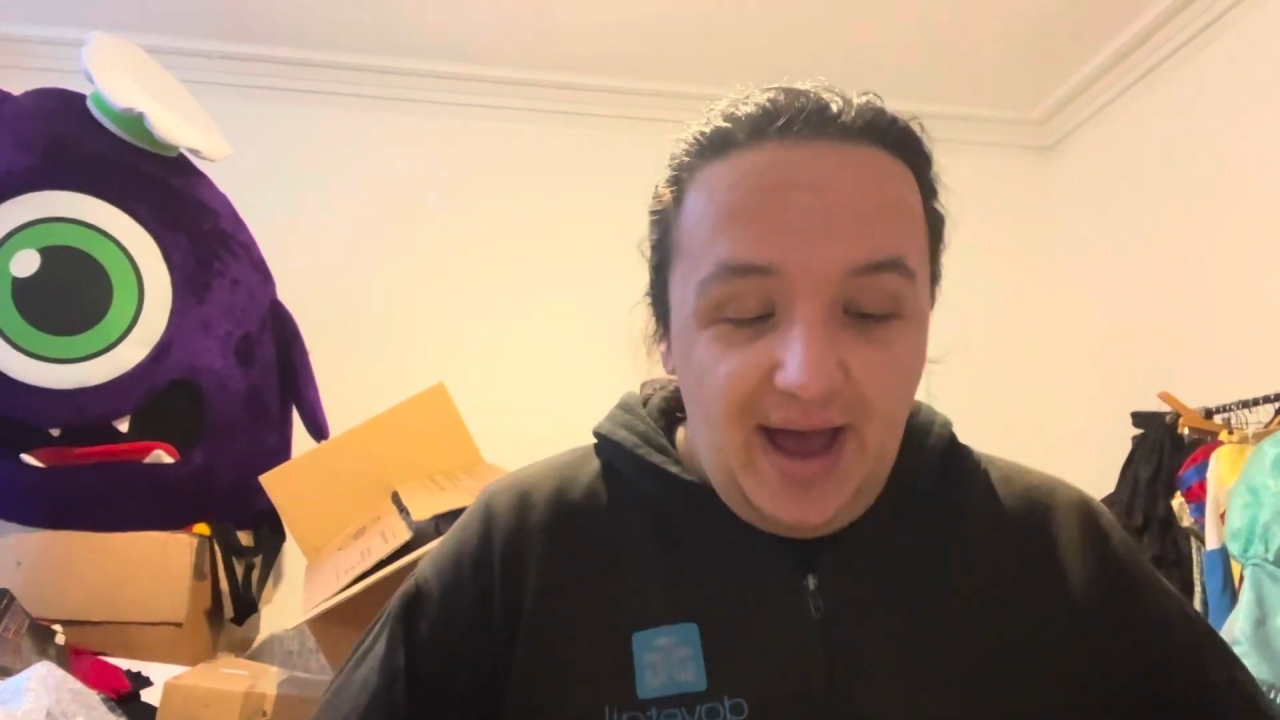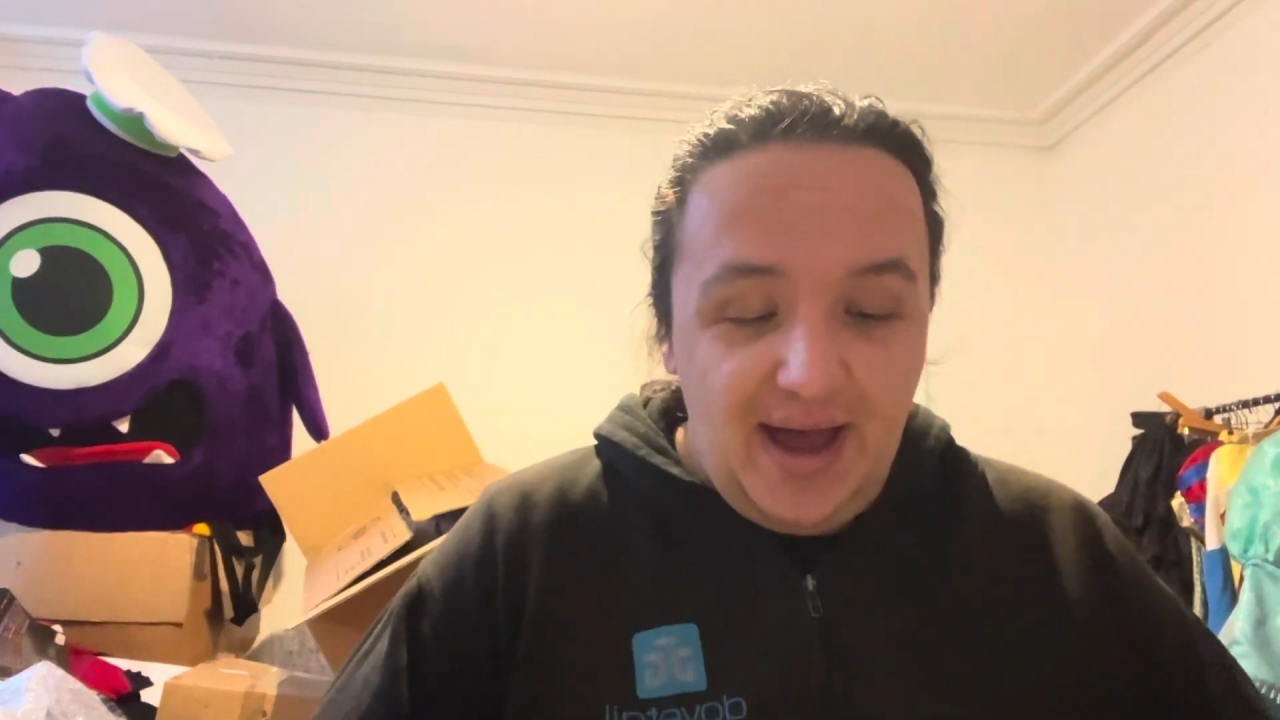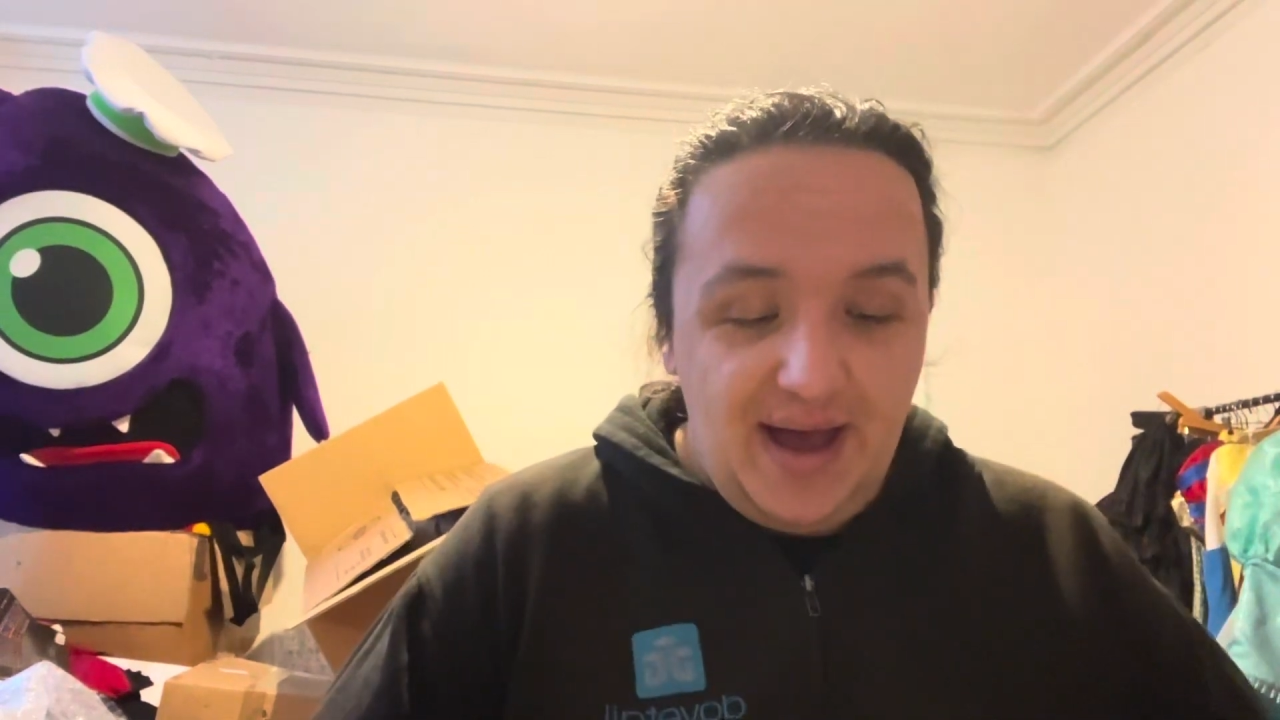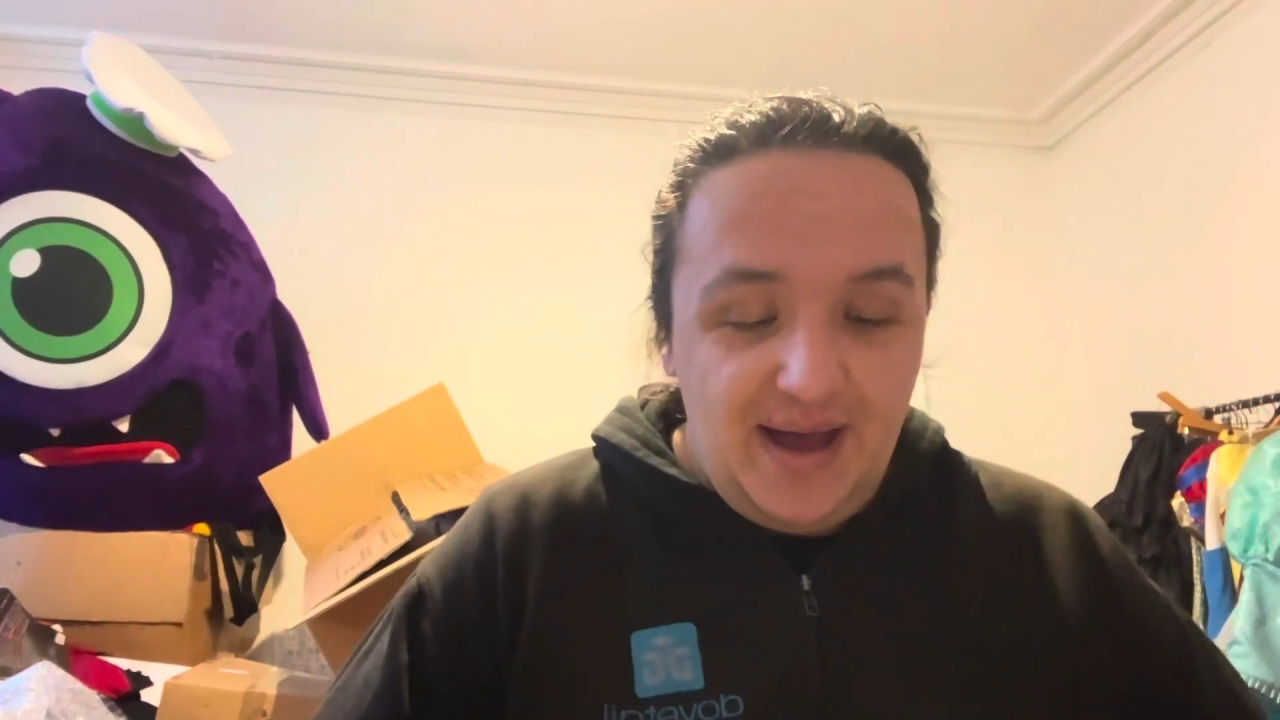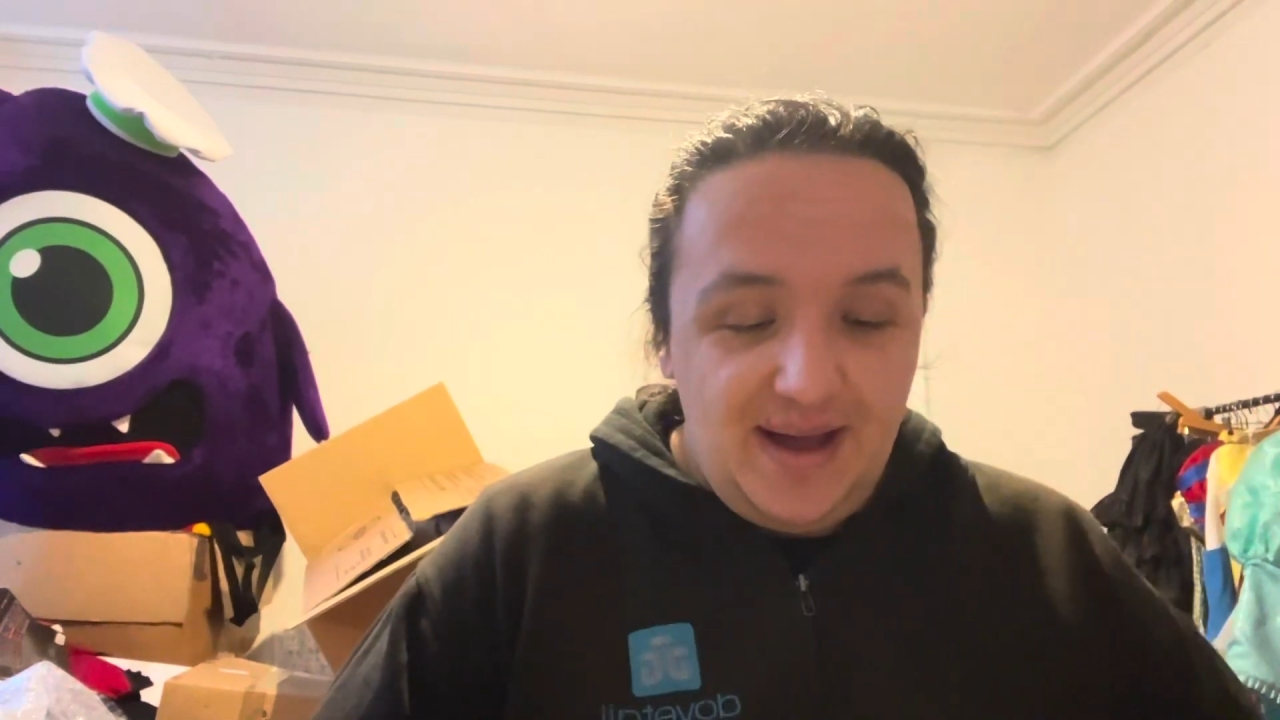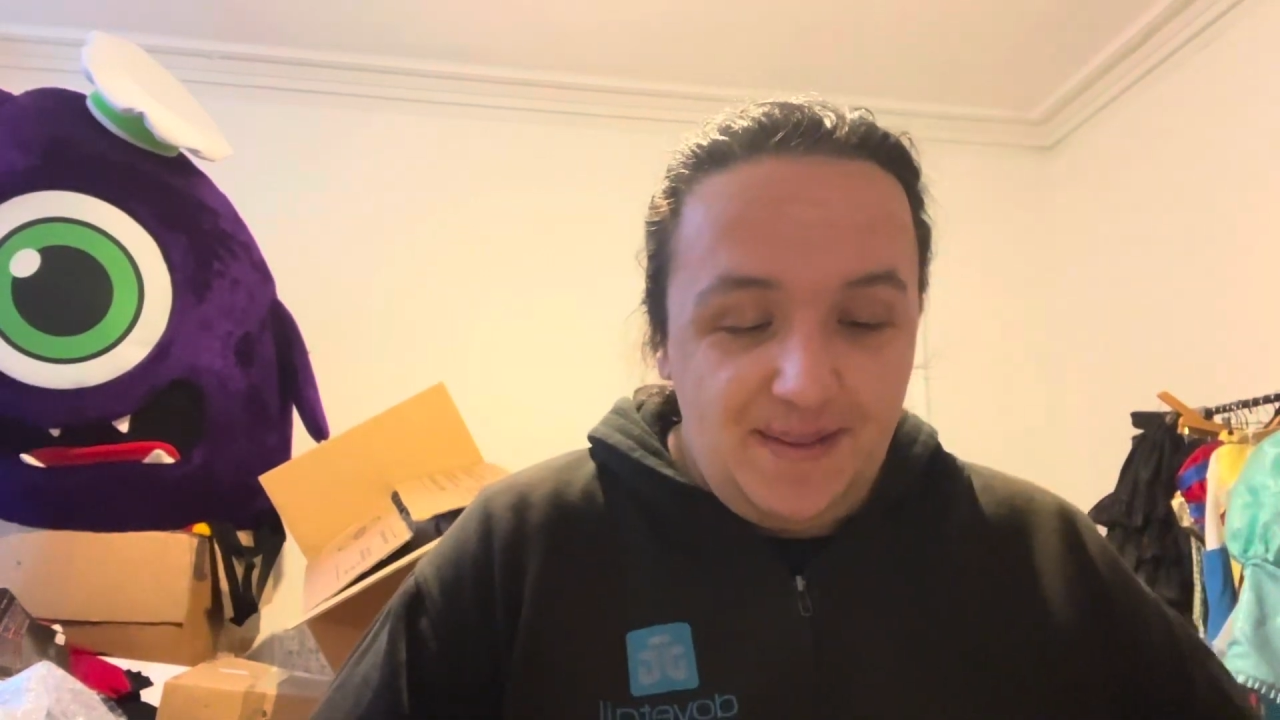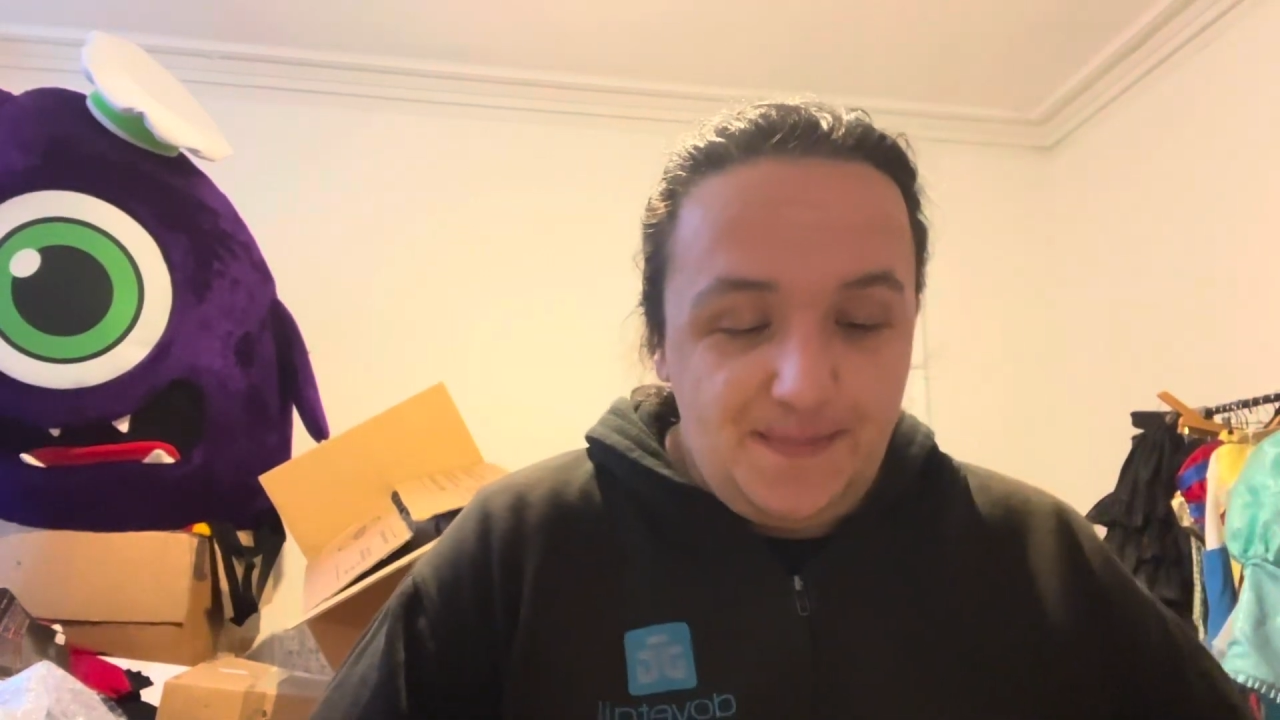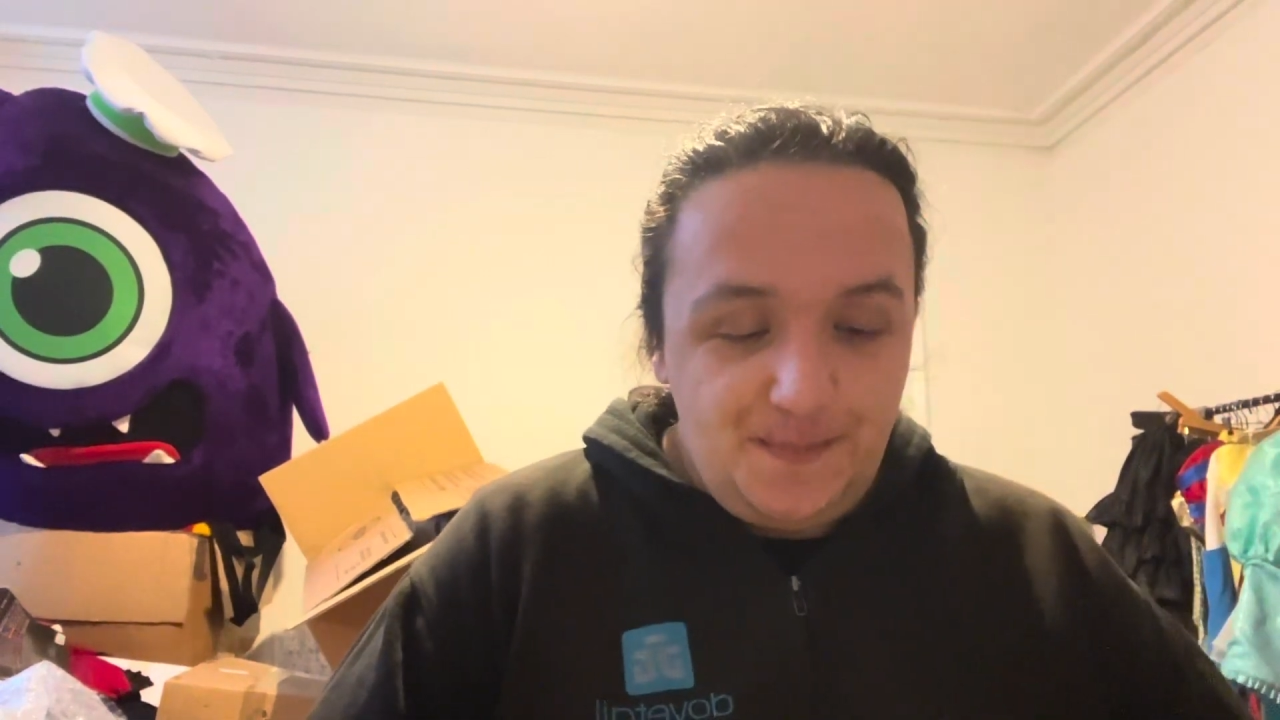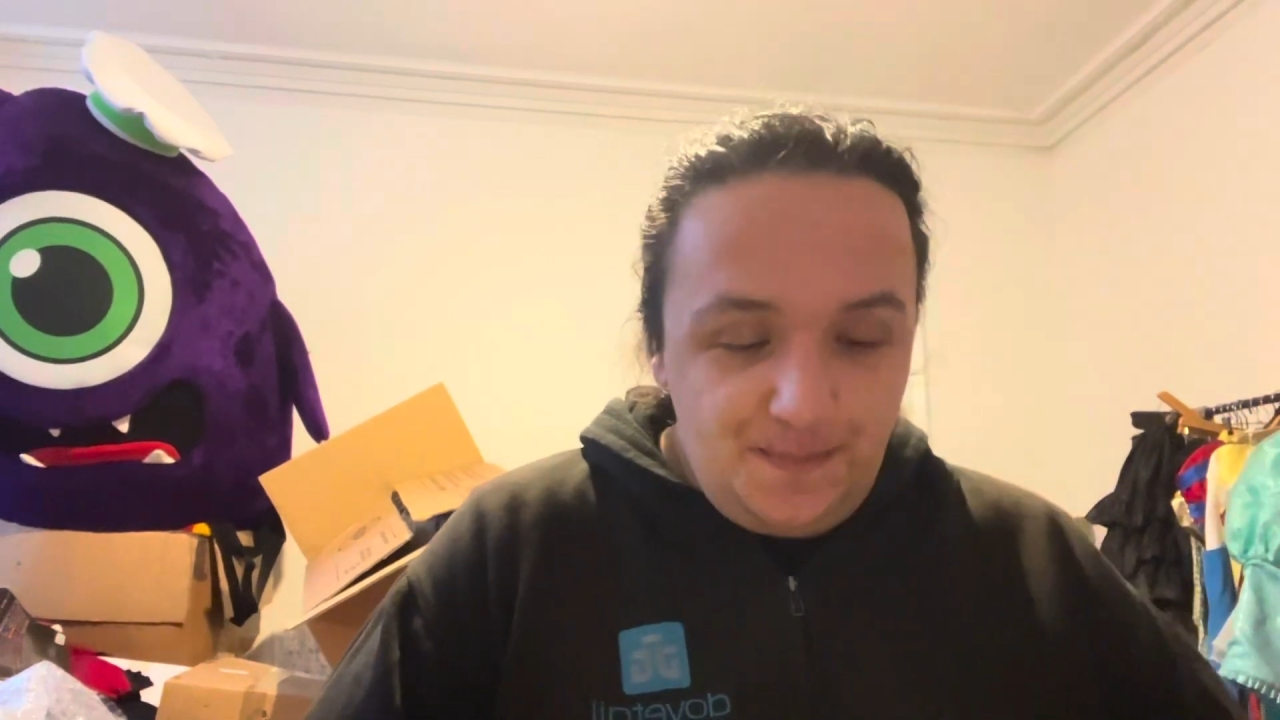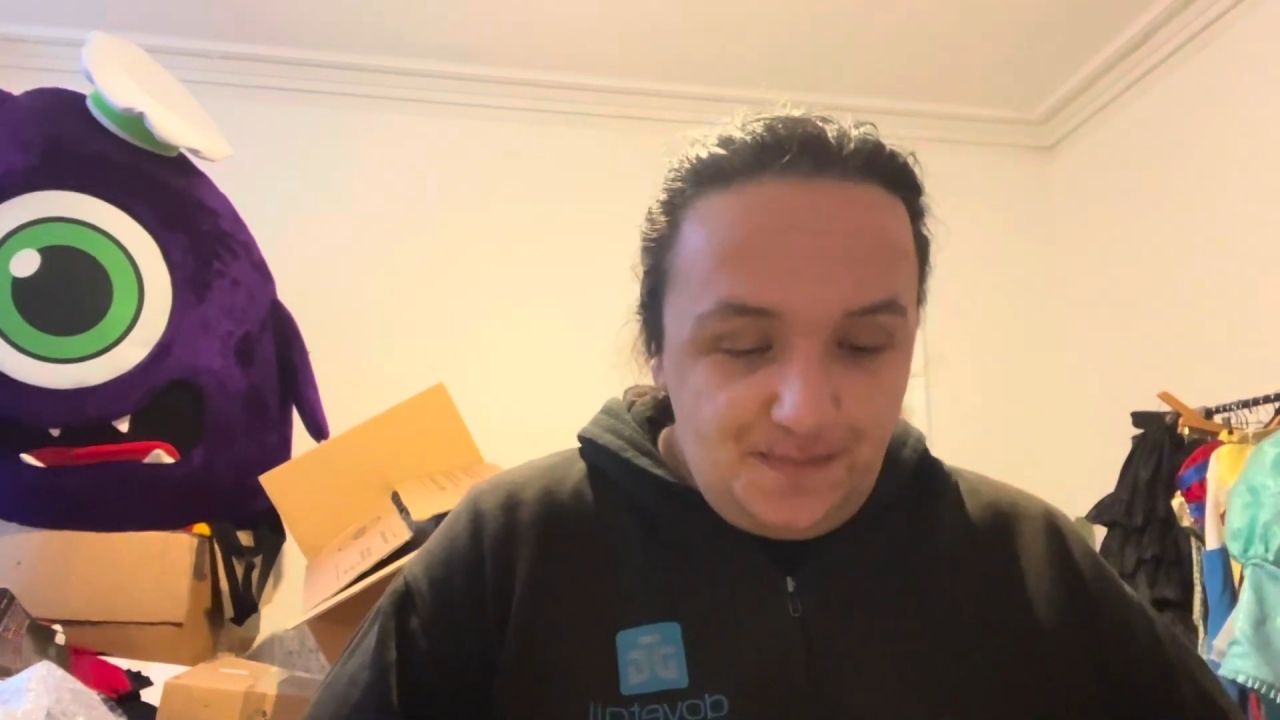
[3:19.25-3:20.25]

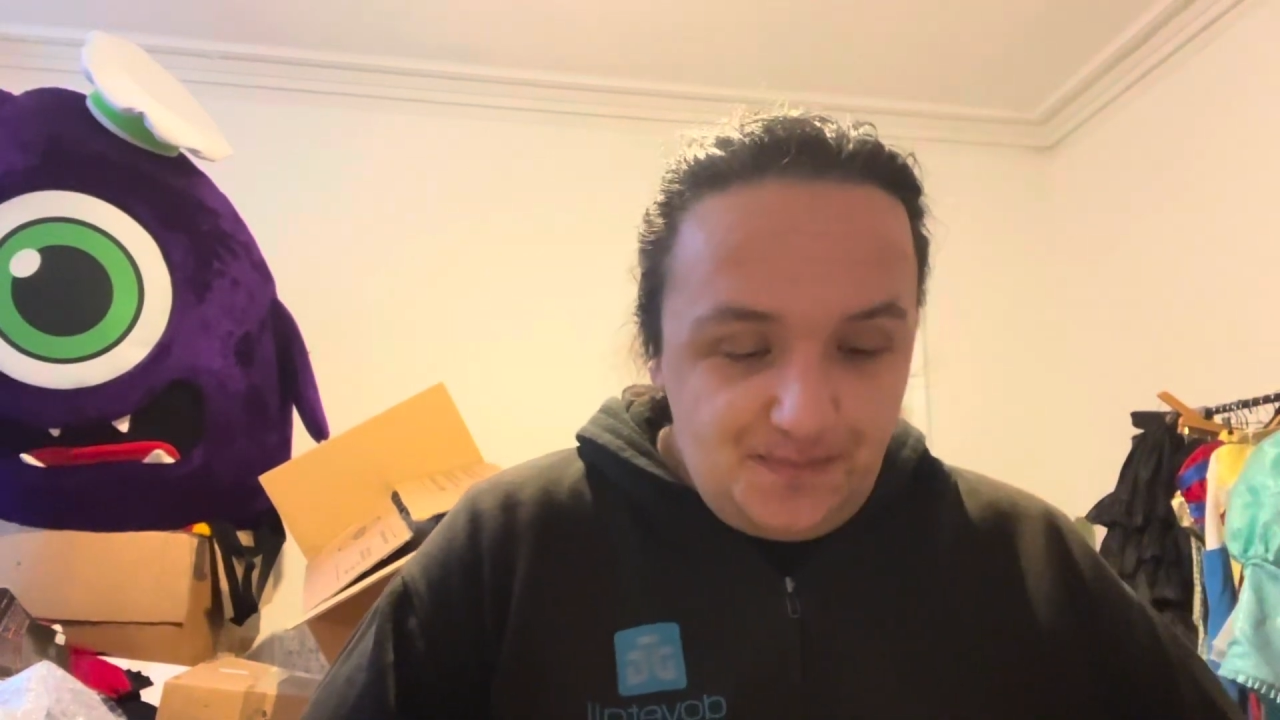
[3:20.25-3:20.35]
And